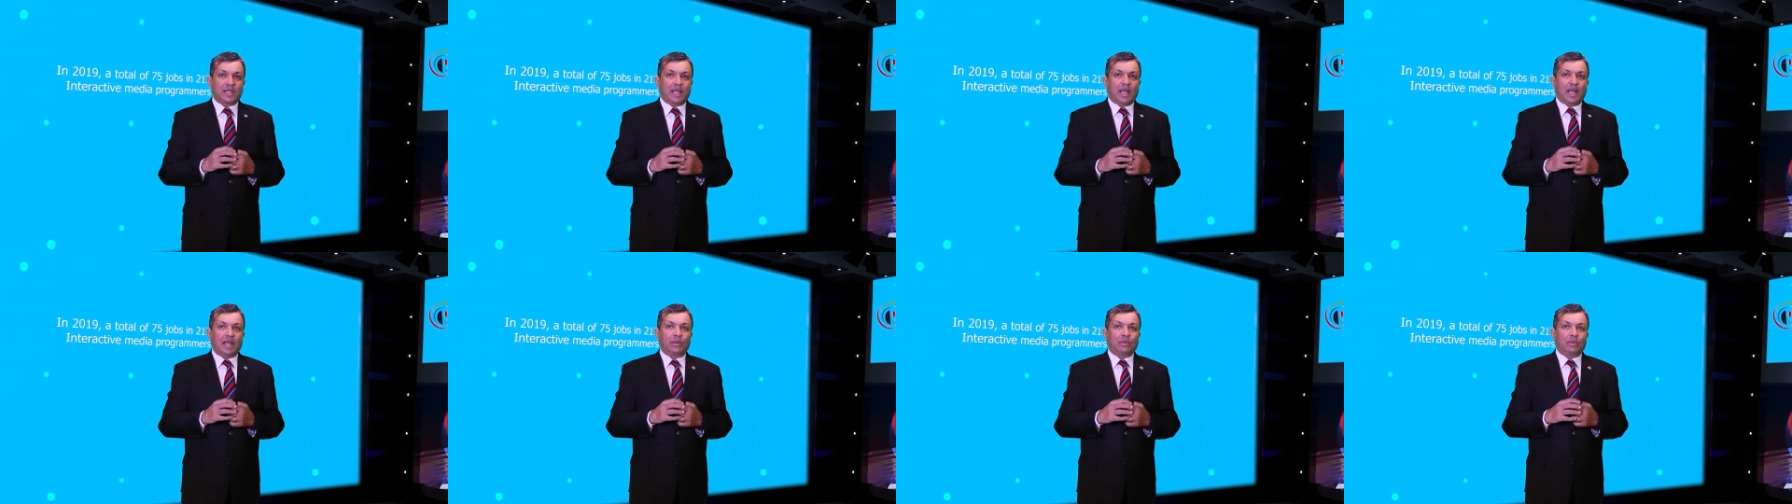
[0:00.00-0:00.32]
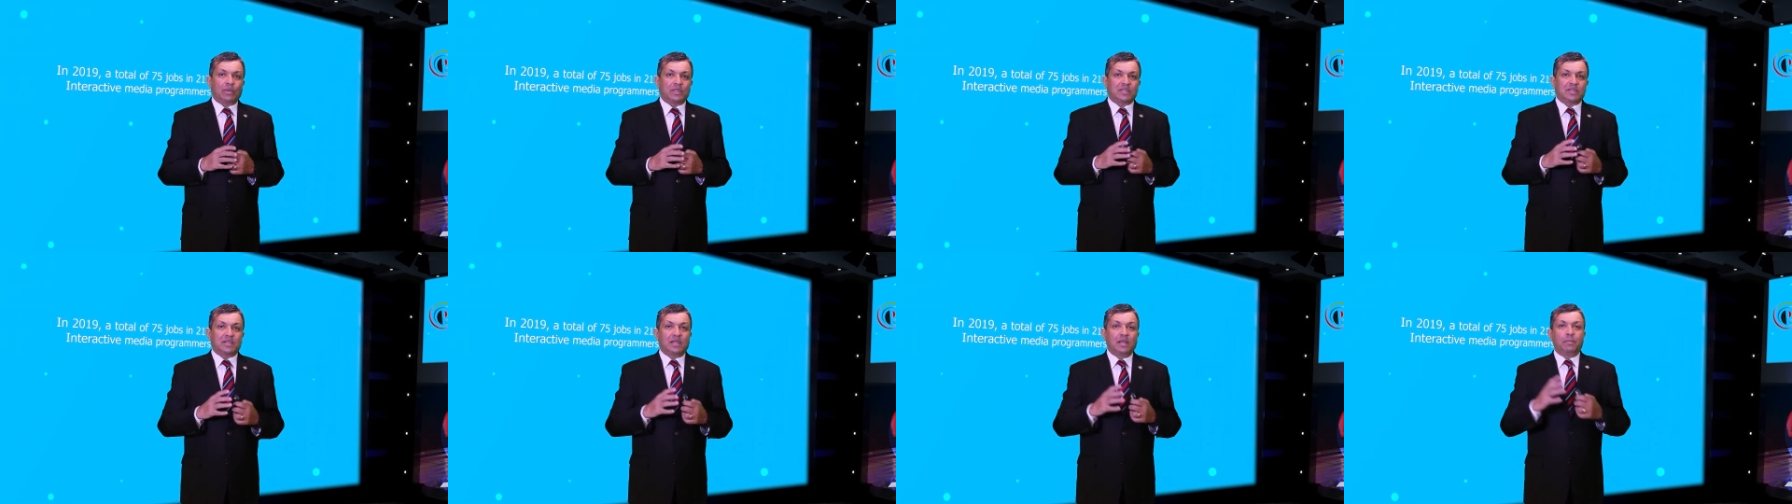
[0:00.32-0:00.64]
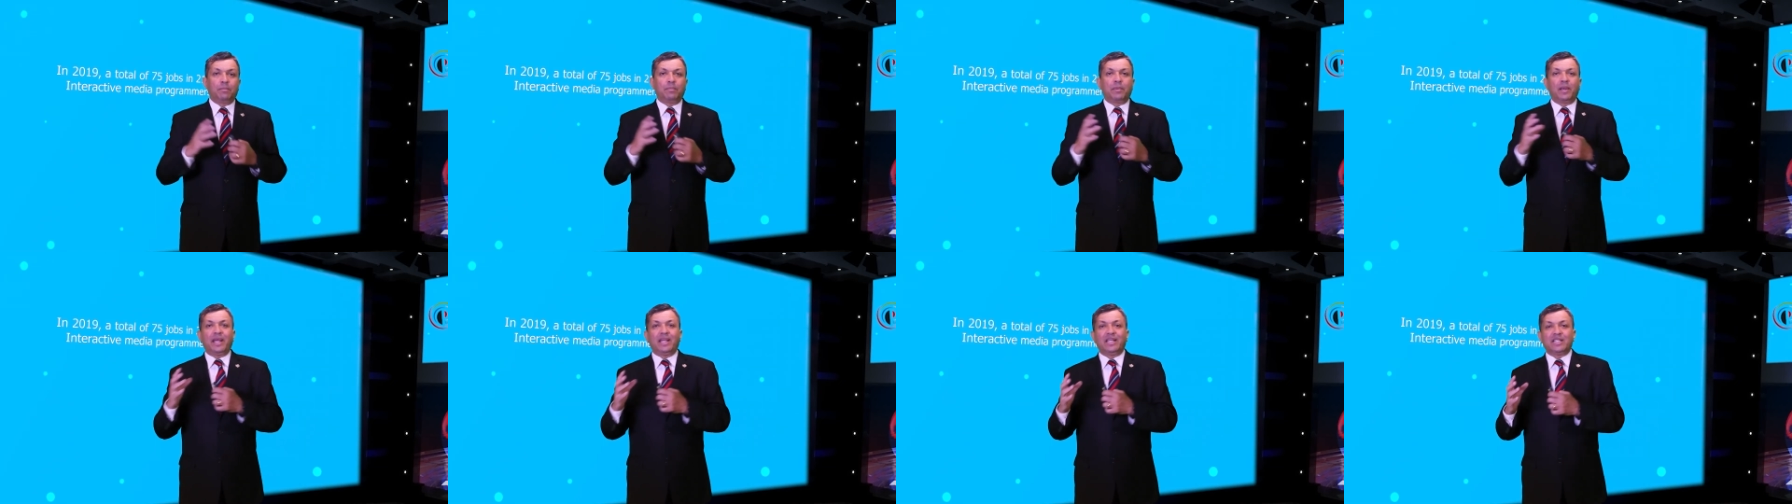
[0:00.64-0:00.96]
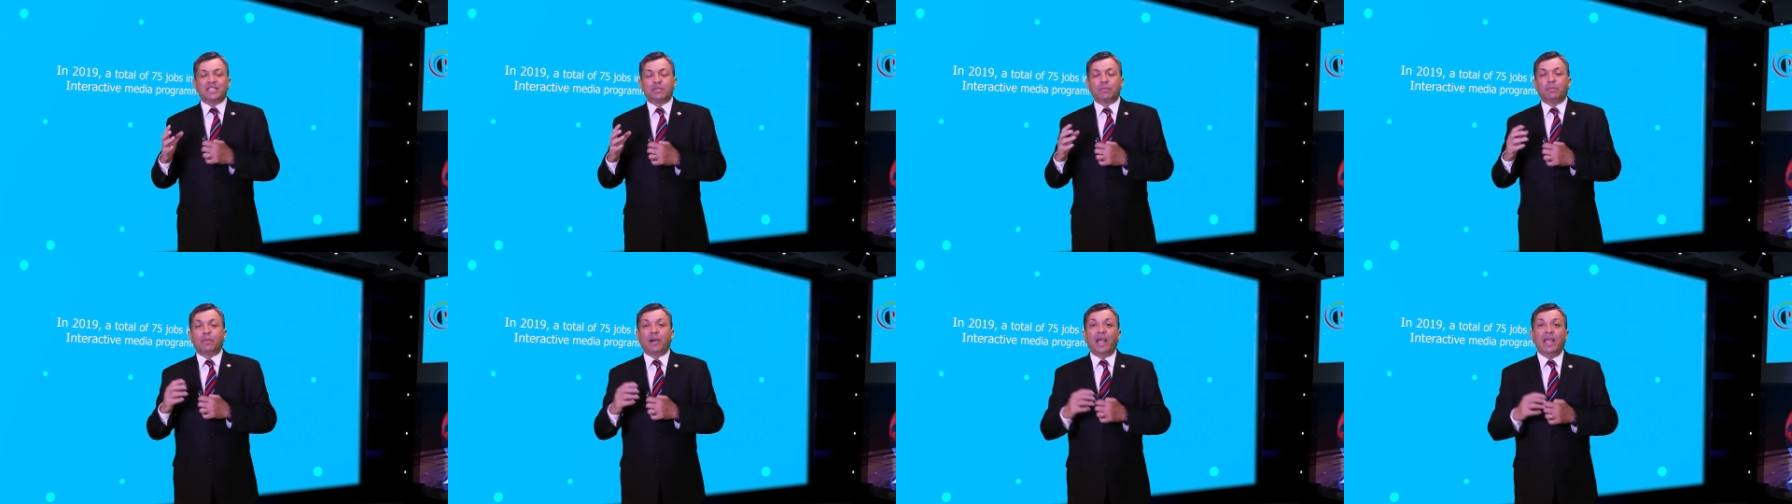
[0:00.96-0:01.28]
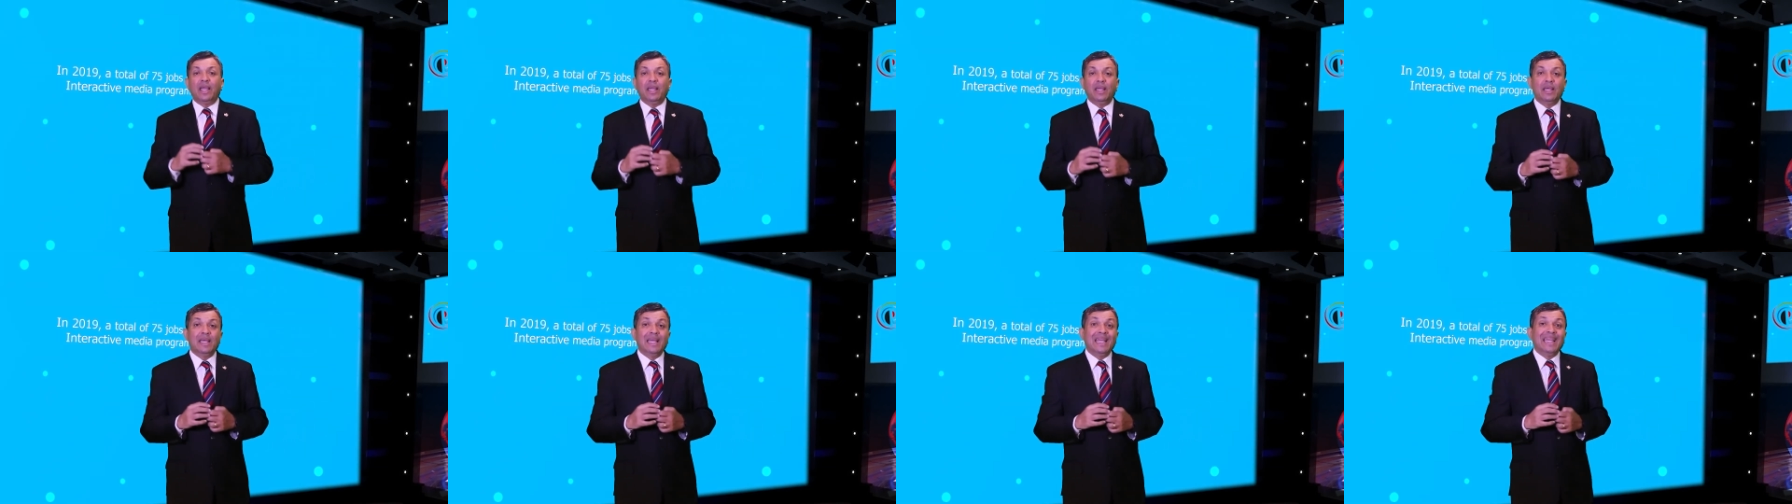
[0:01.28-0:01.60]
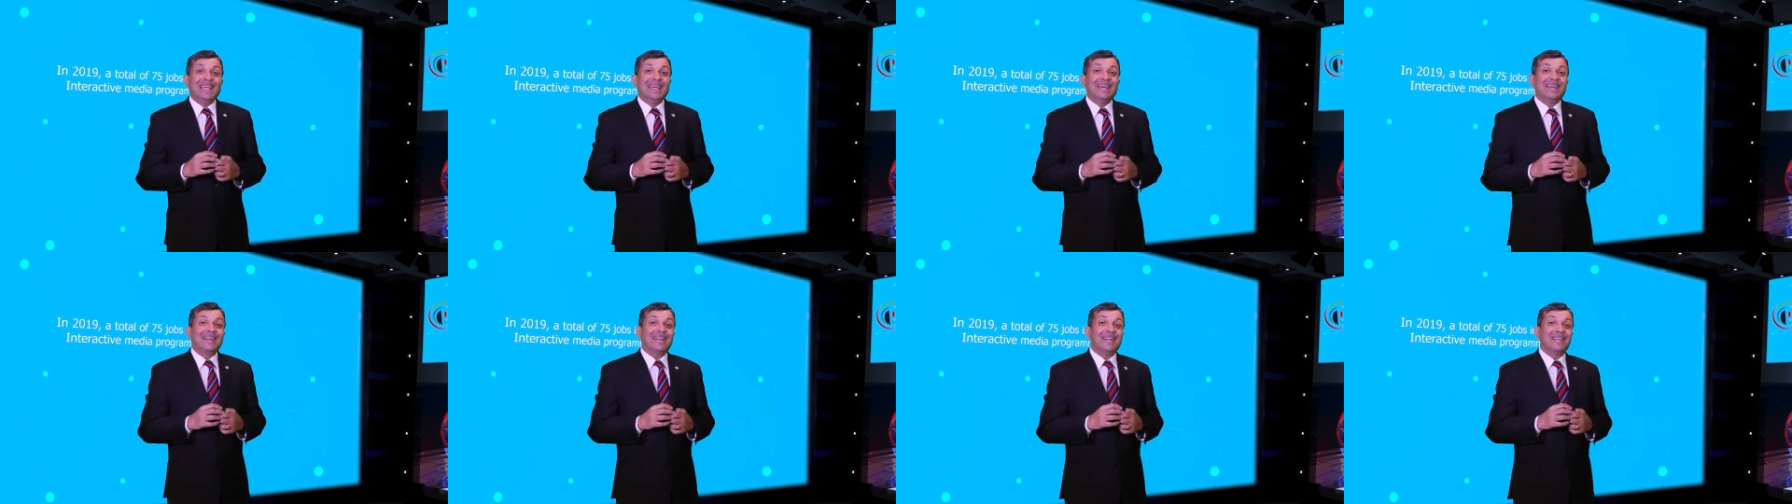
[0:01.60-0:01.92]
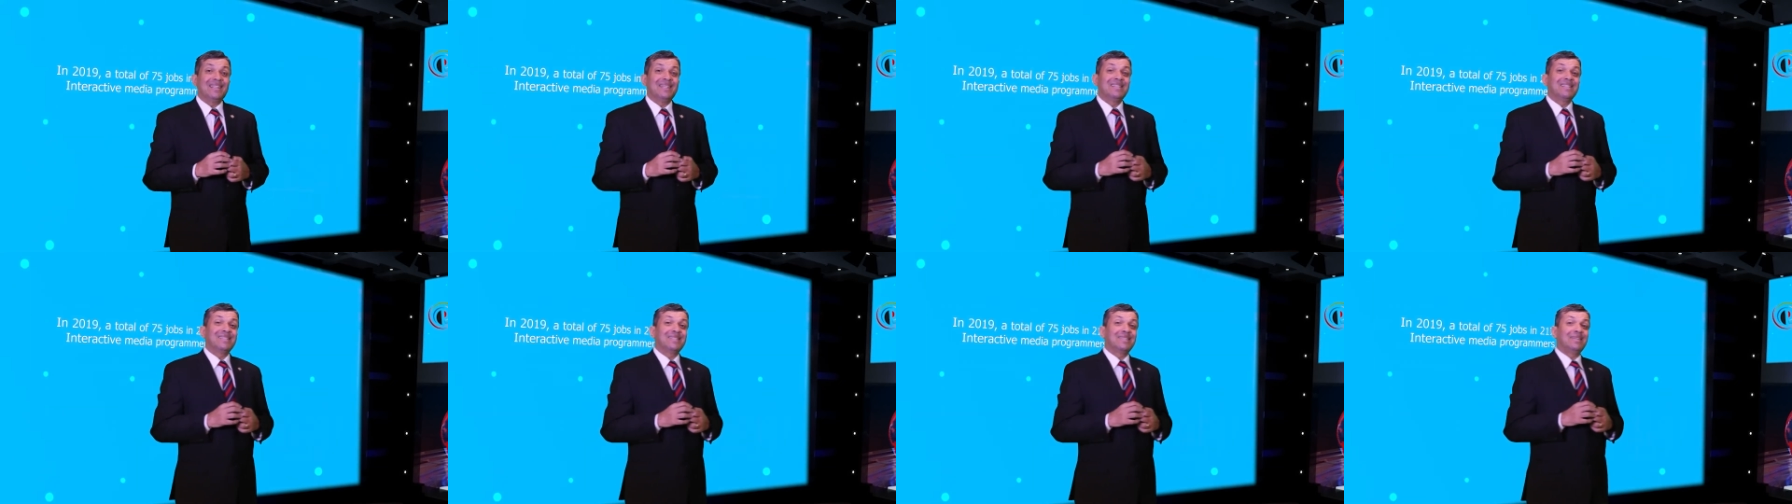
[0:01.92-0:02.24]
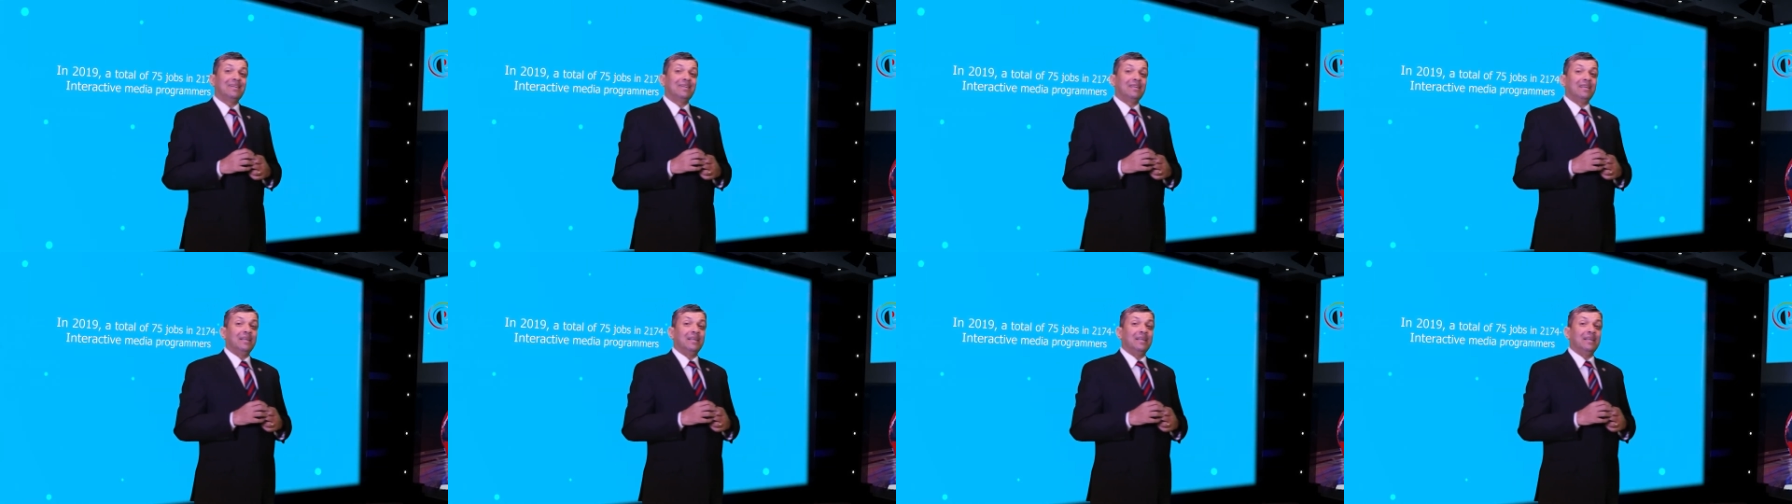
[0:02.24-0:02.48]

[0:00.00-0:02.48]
and was replaced by registered